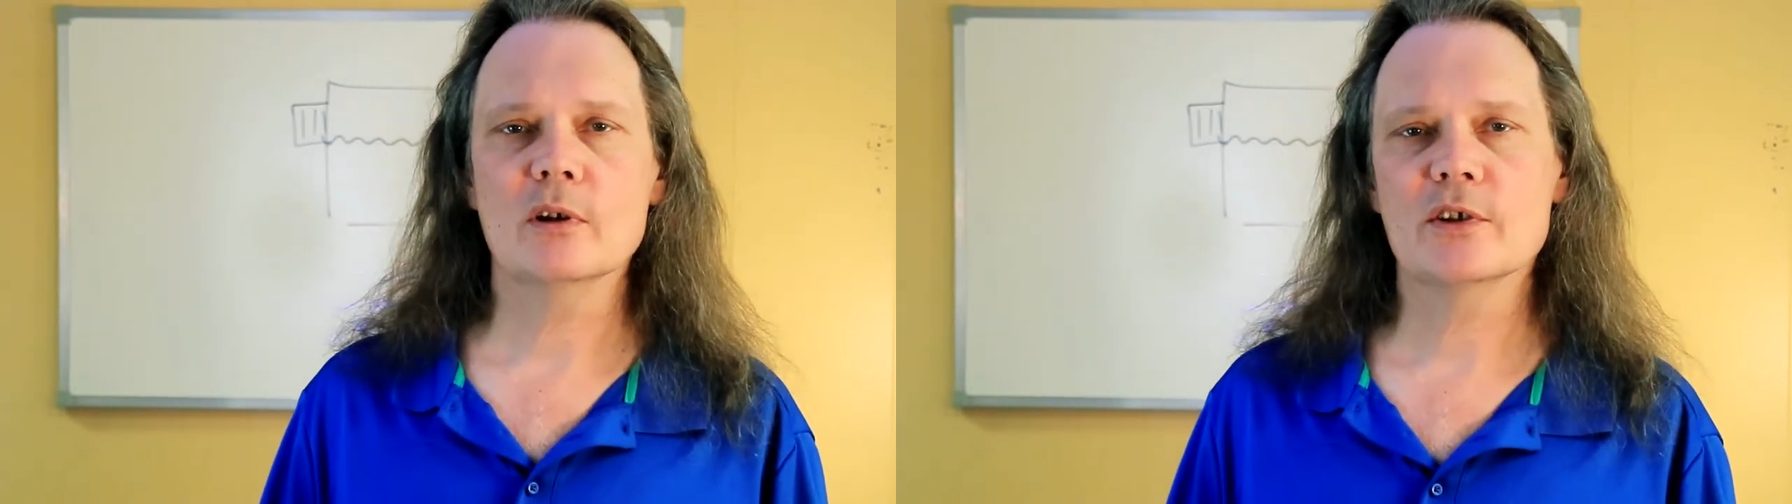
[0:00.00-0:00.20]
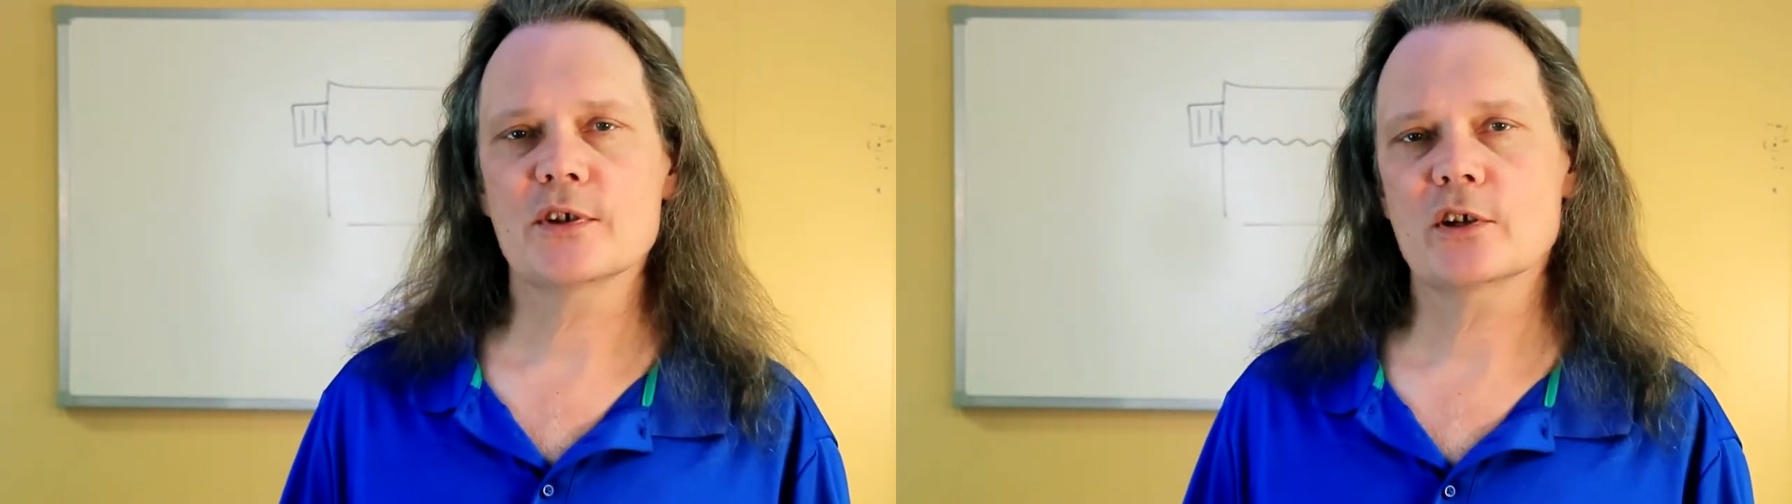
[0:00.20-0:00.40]

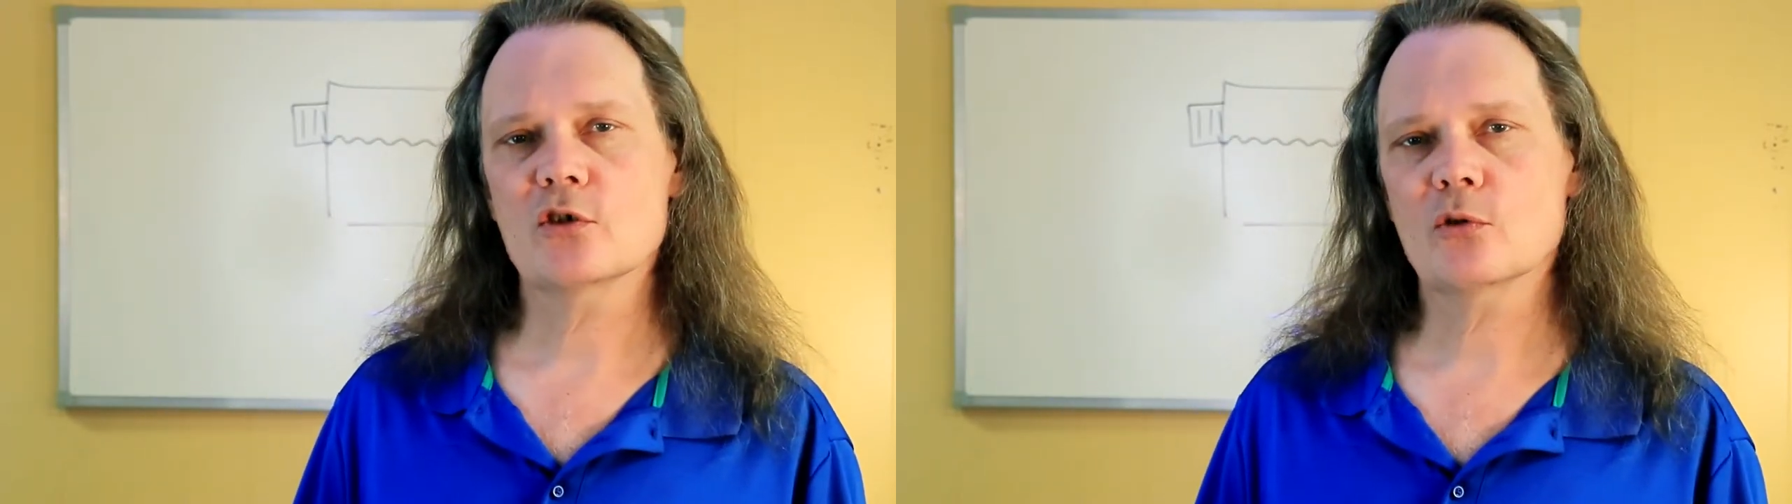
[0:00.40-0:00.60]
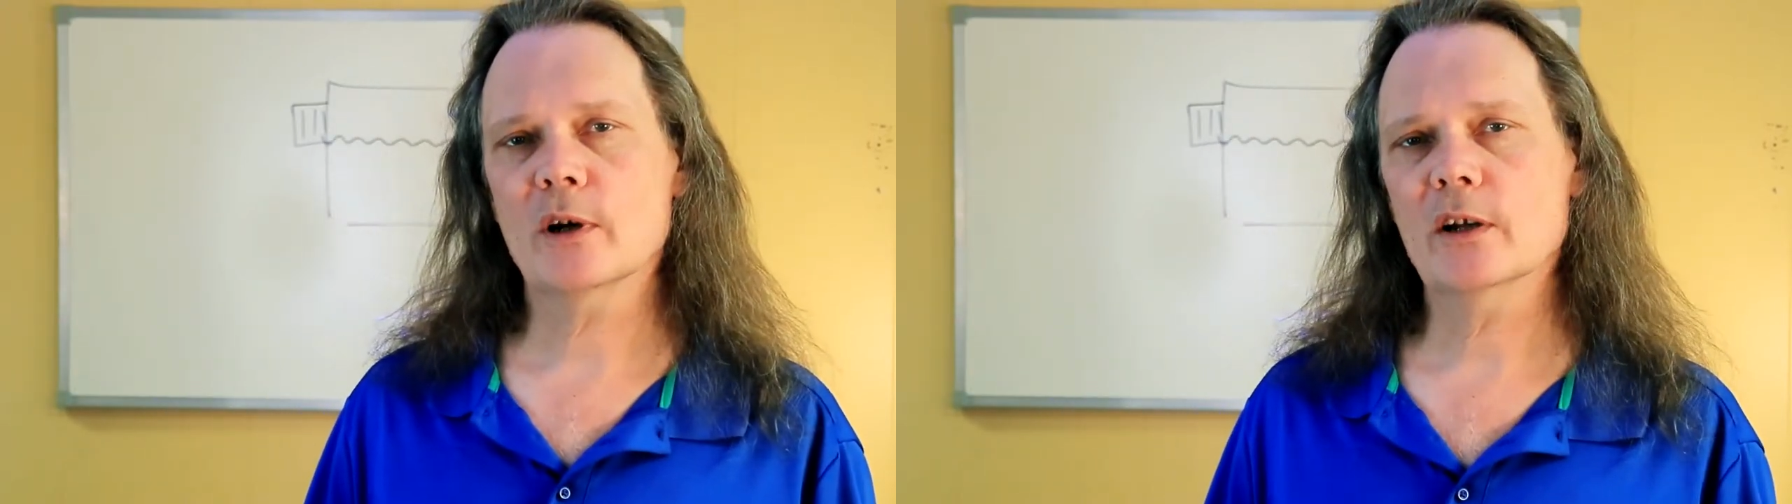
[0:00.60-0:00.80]
is I
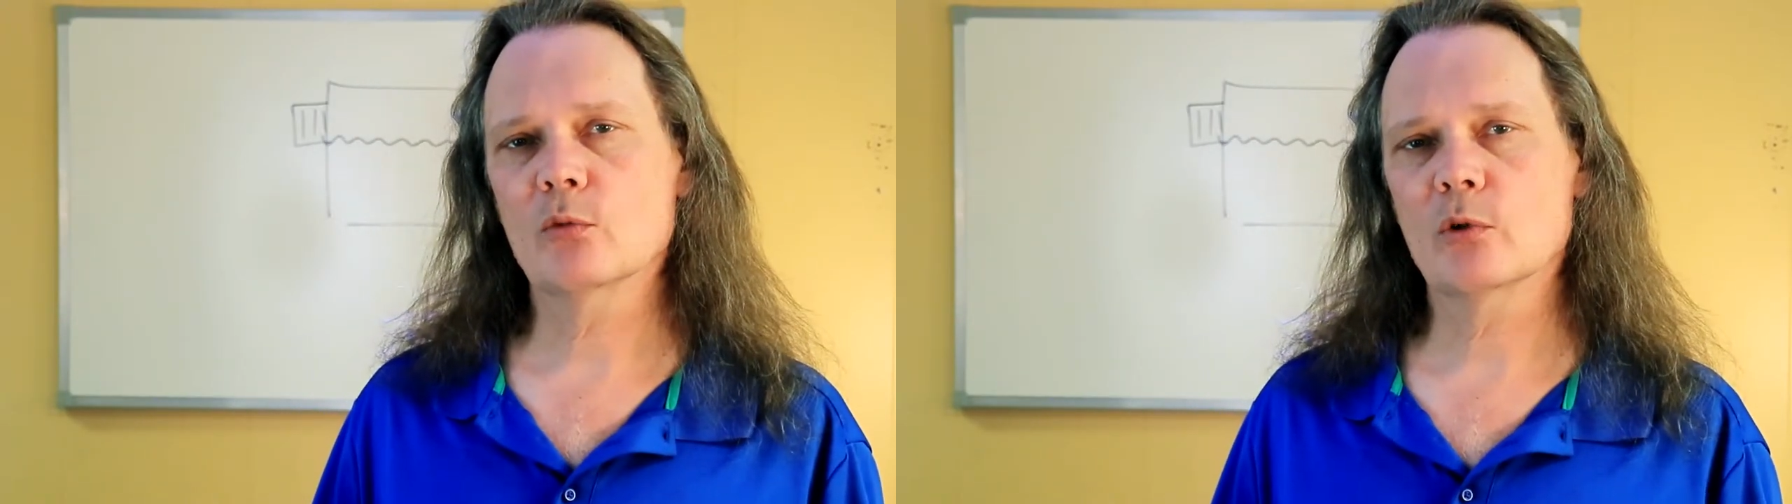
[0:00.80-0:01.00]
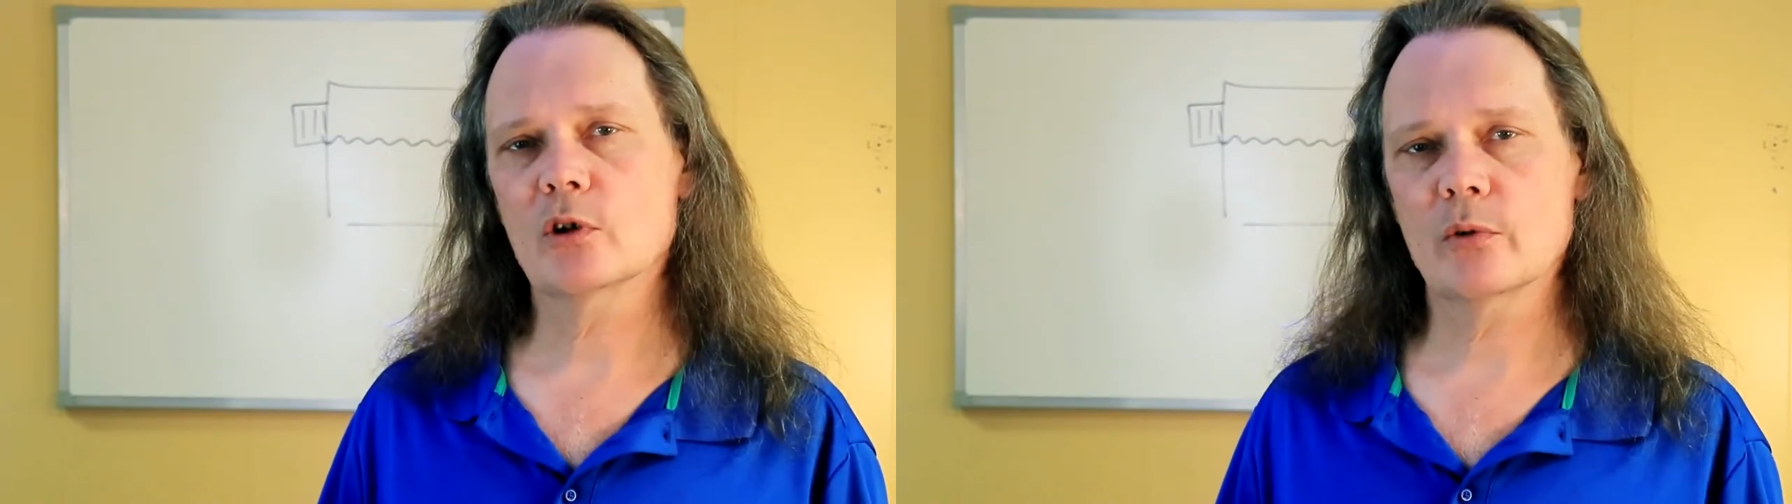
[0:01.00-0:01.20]
try to
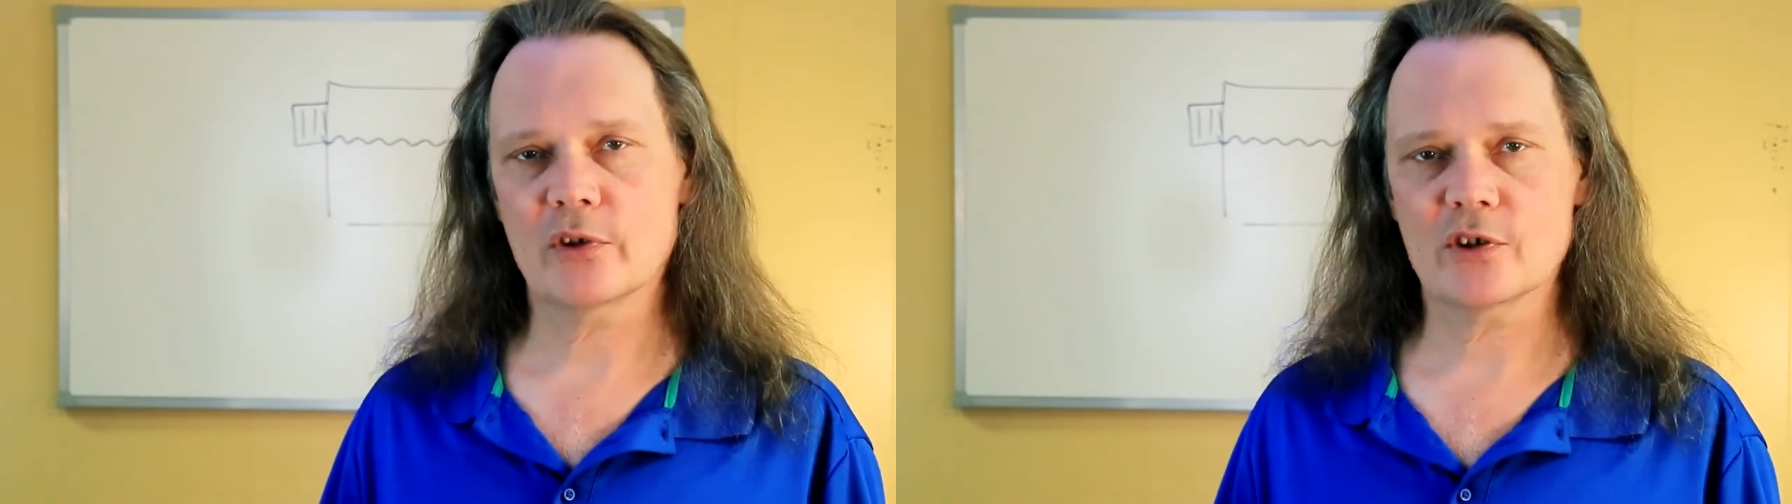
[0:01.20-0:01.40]
work with